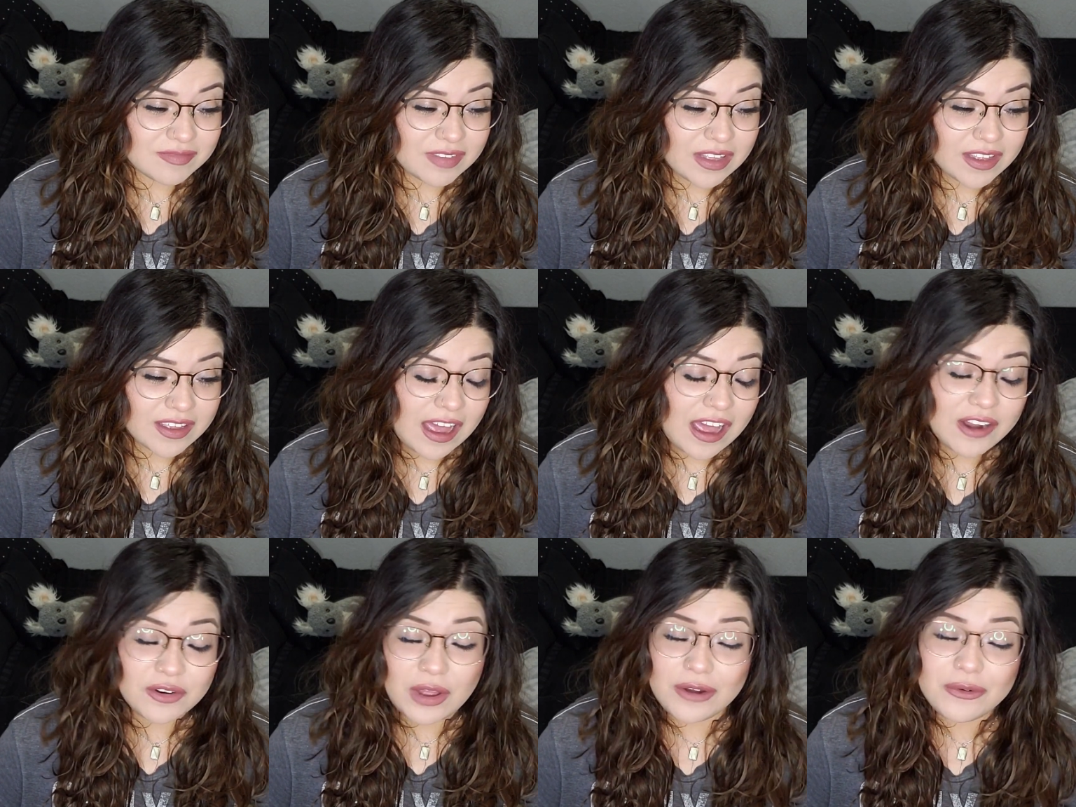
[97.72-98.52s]

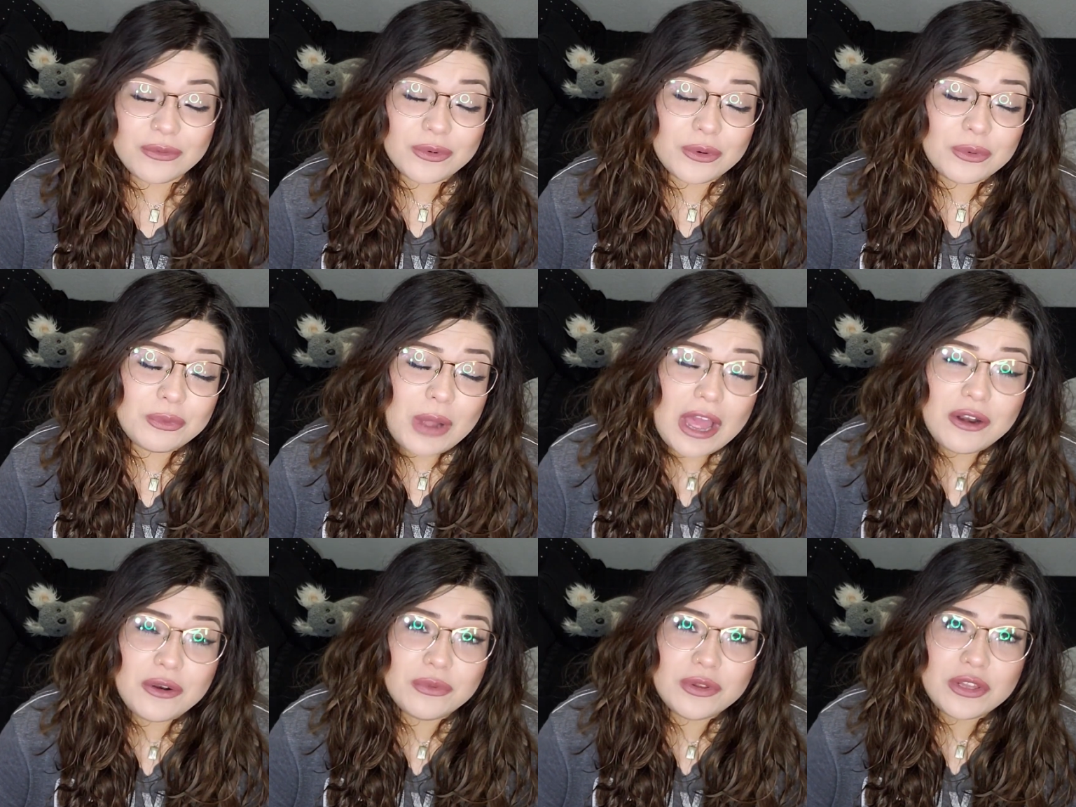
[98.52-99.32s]

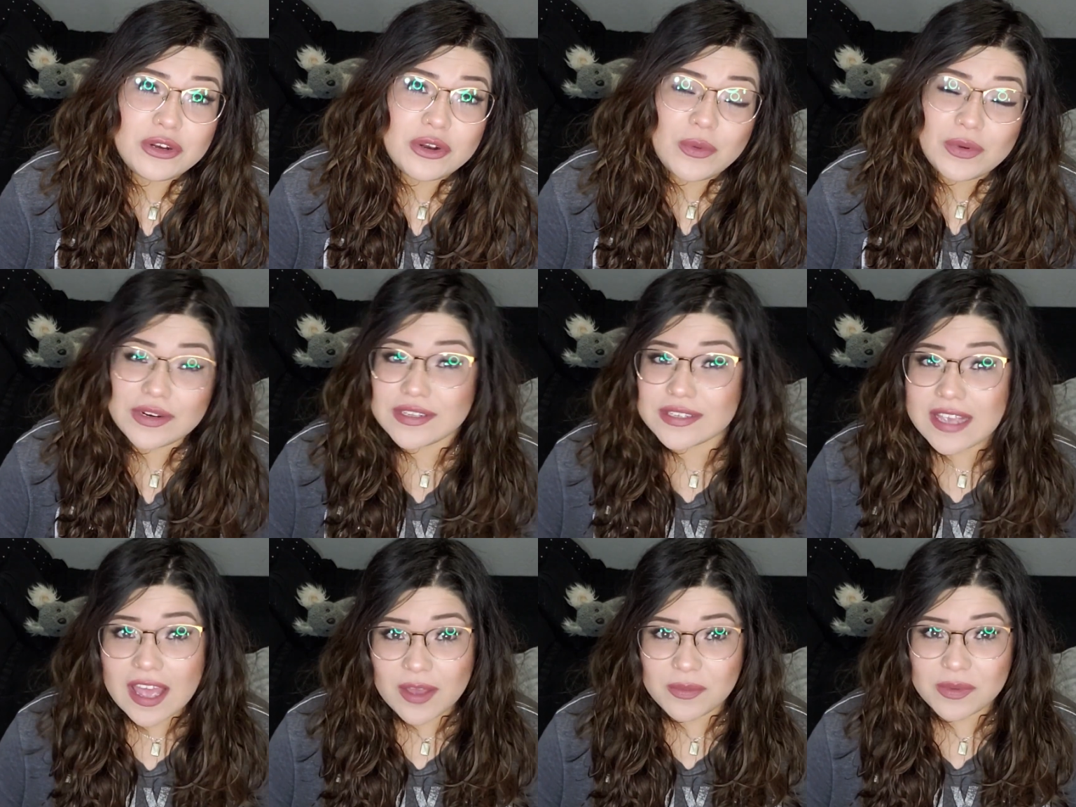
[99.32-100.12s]
I don't really know what to
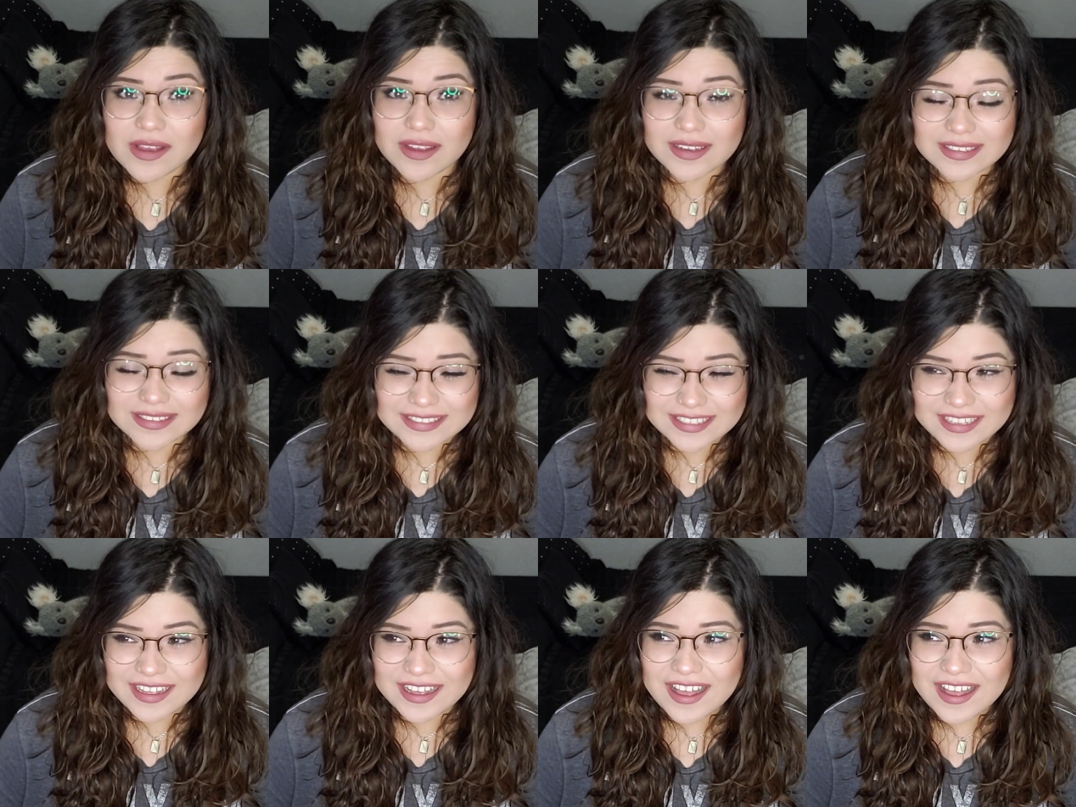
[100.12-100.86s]
say, because